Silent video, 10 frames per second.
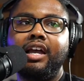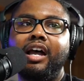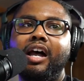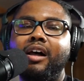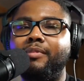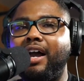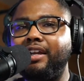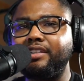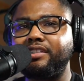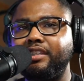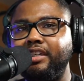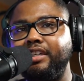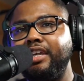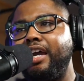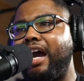Honestly,
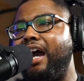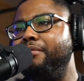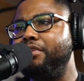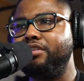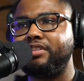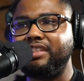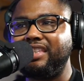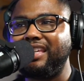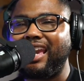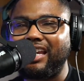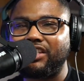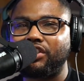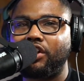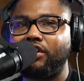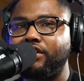I'm using the
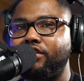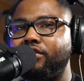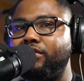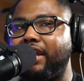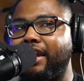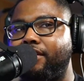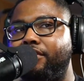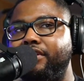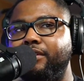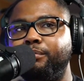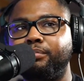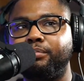X32, and I can only